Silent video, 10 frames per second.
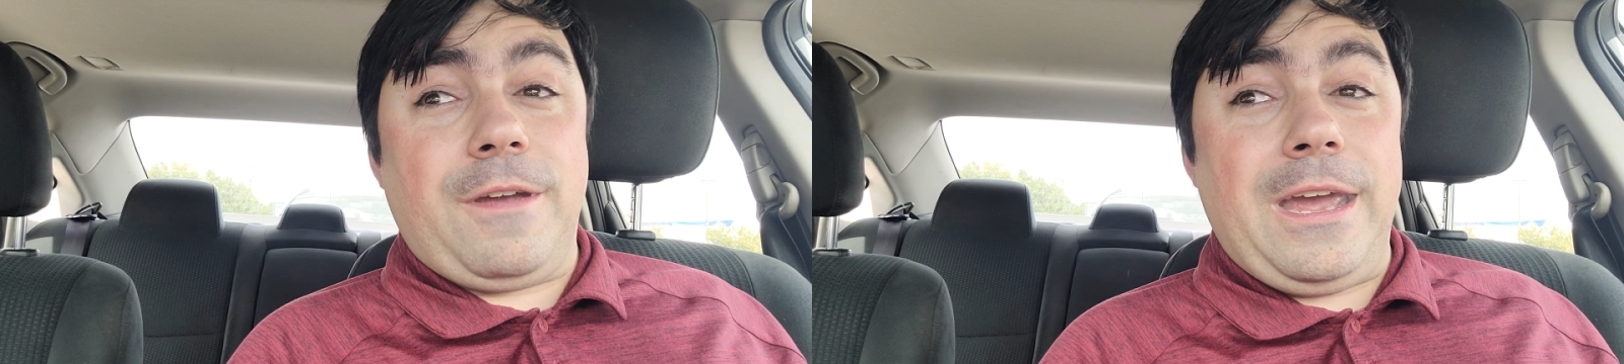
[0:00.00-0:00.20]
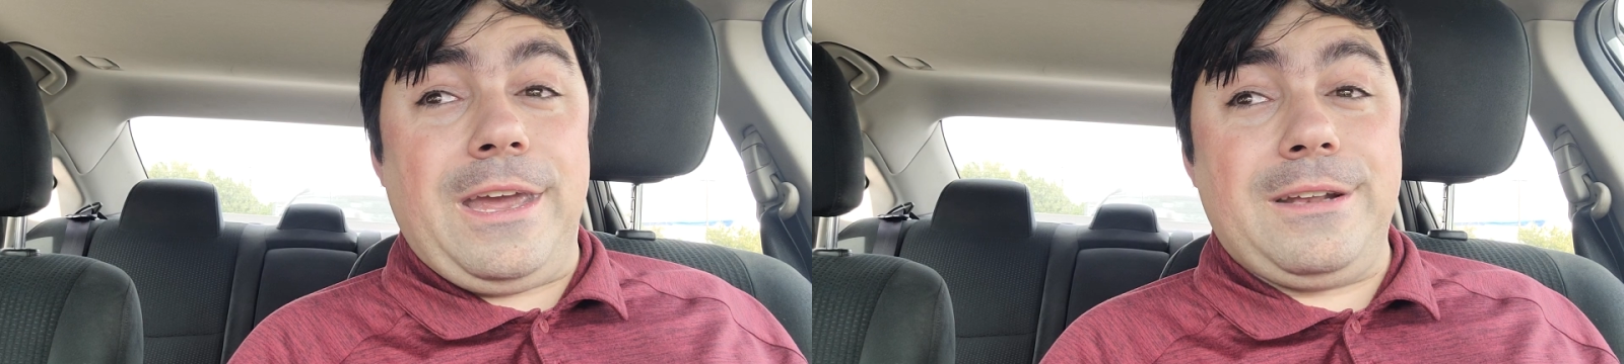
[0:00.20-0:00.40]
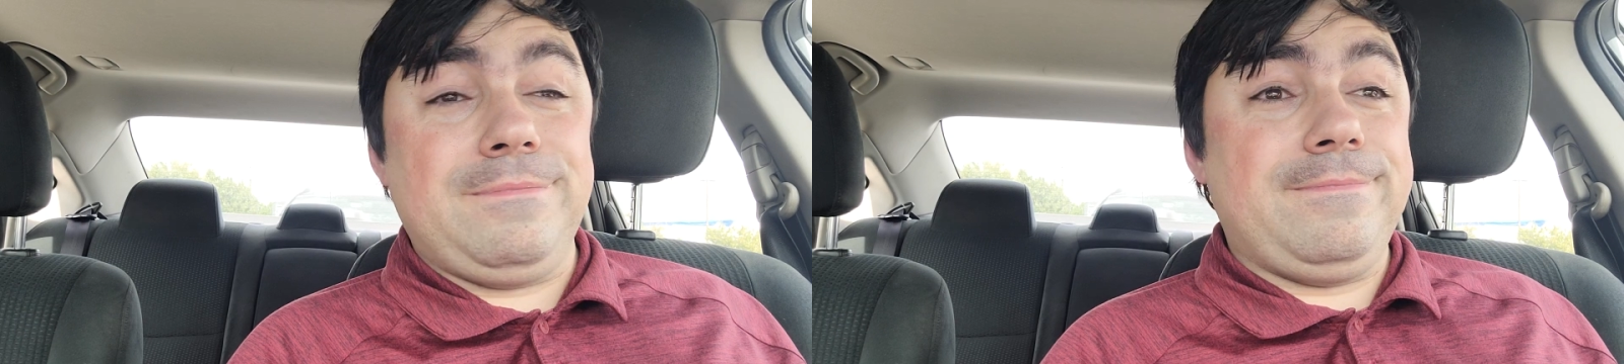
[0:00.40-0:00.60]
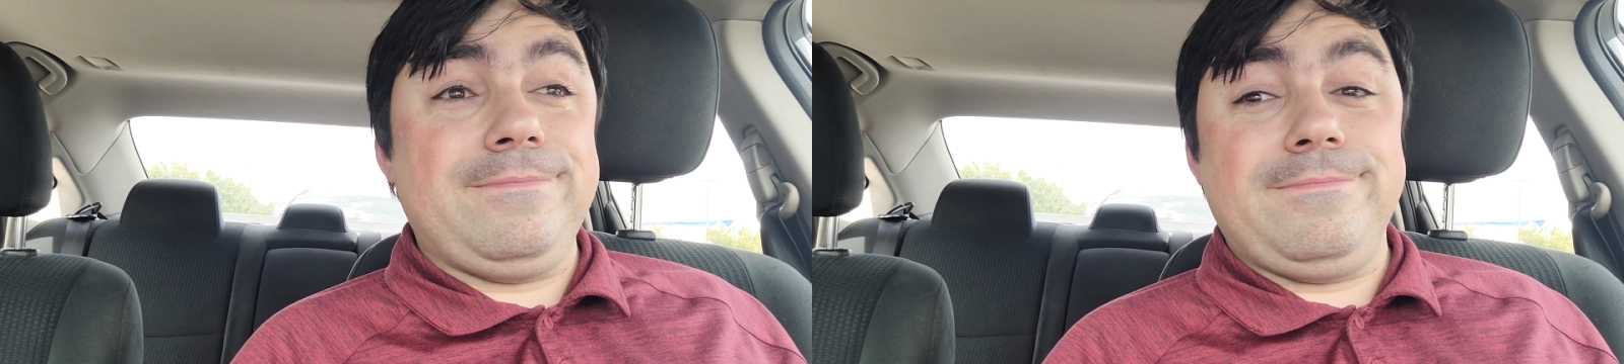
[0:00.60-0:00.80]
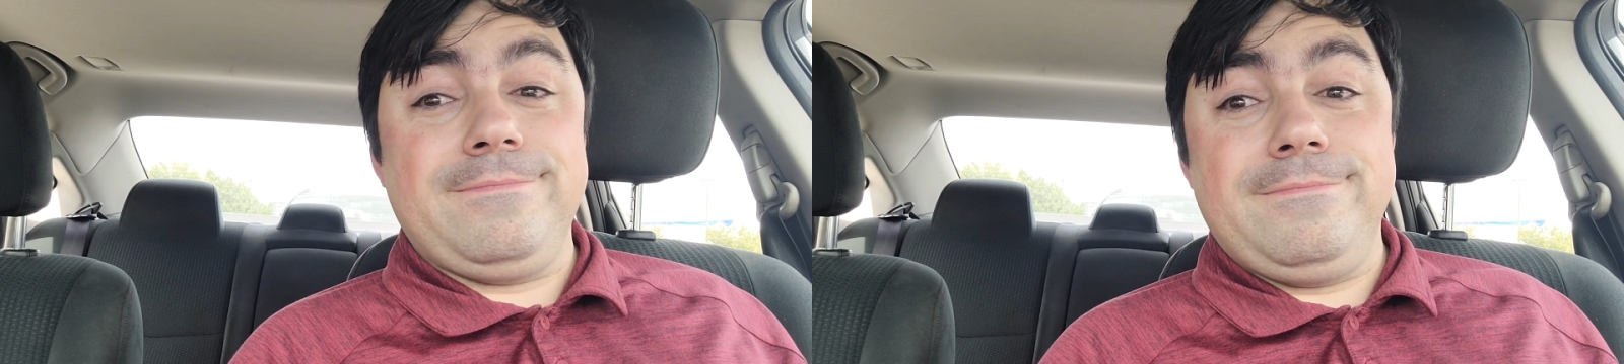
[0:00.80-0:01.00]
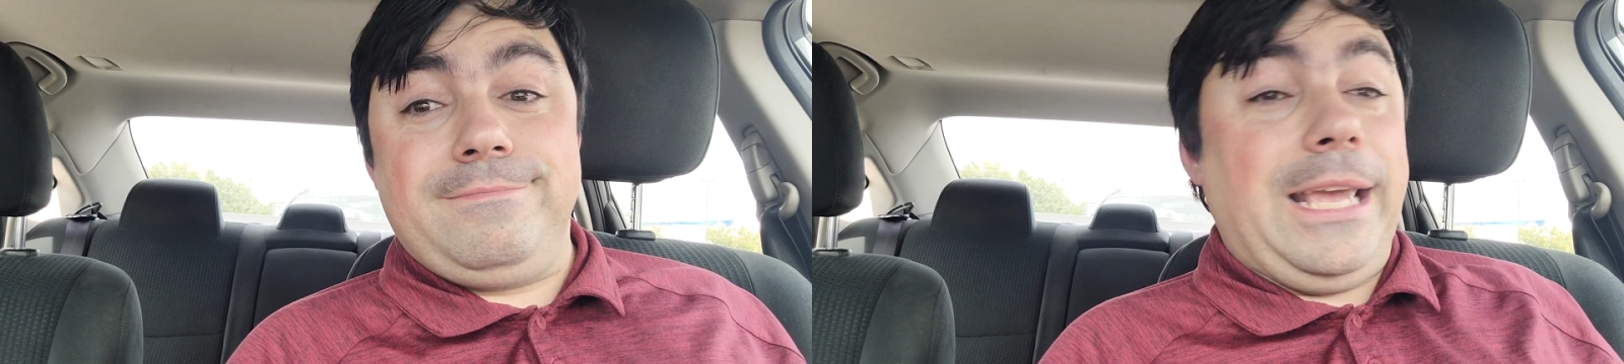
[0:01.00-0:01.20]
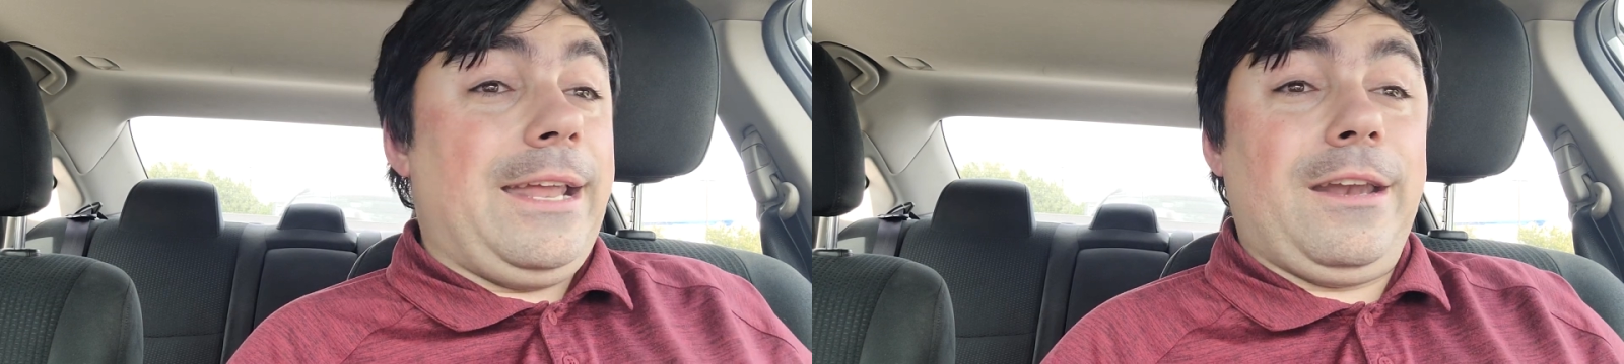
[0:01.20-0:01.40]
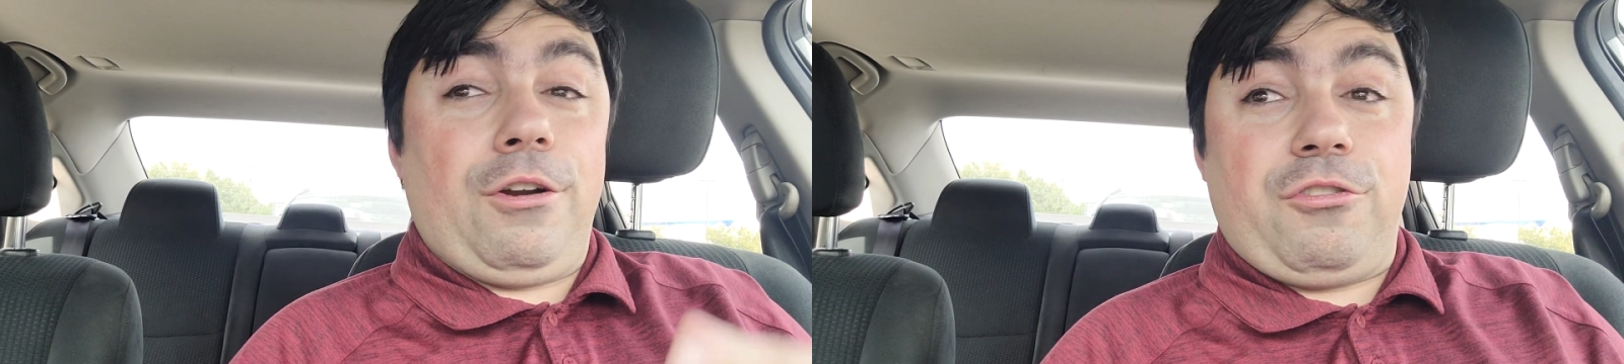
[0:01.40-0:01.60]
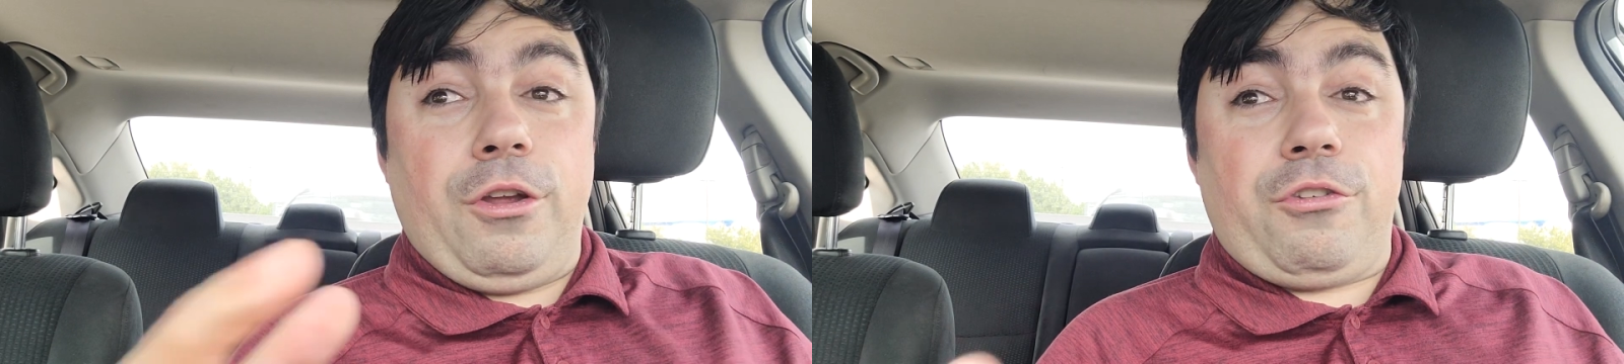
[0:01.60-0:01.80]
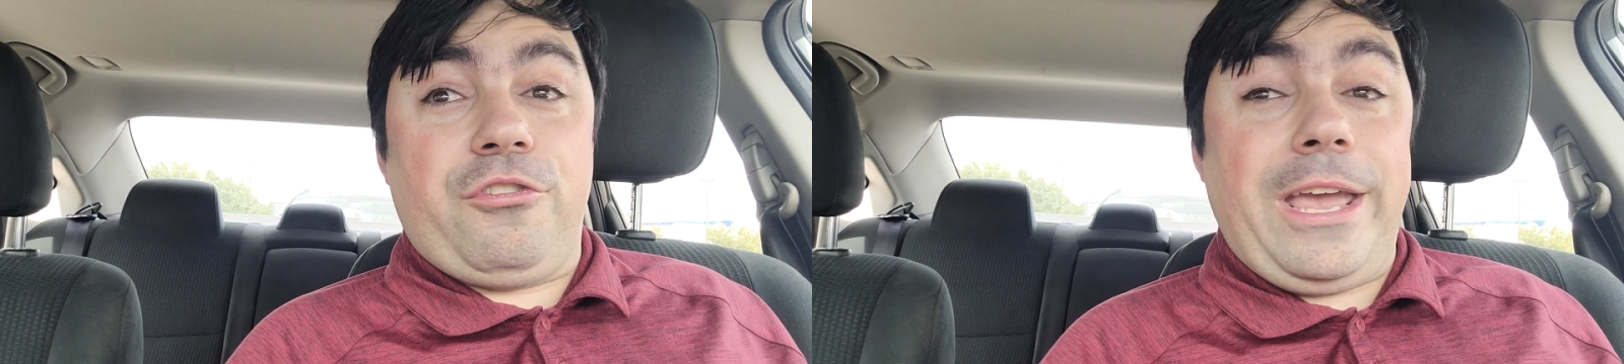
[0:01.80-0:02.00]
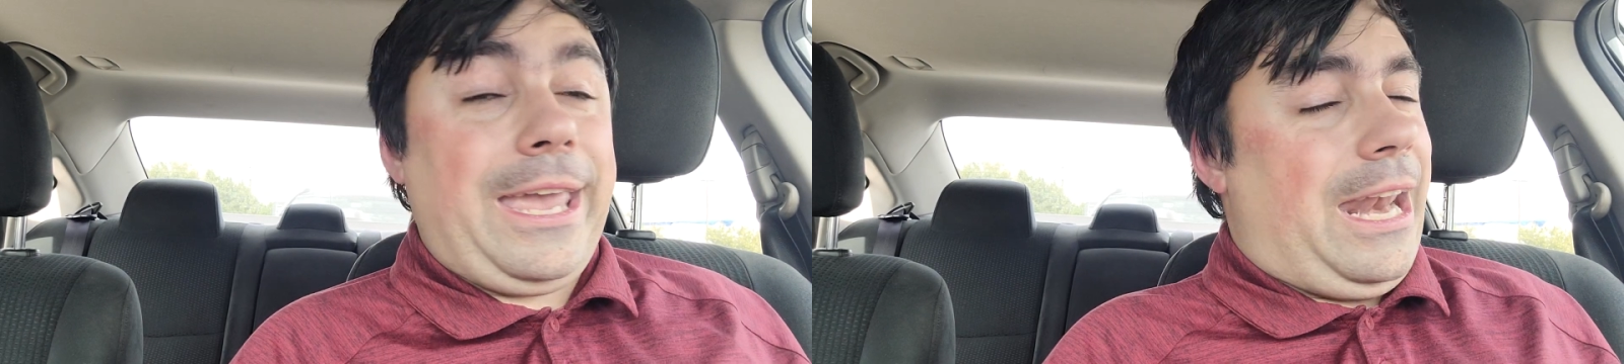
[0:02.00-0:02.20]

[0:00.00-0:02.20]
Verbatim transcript: and then they're still sick.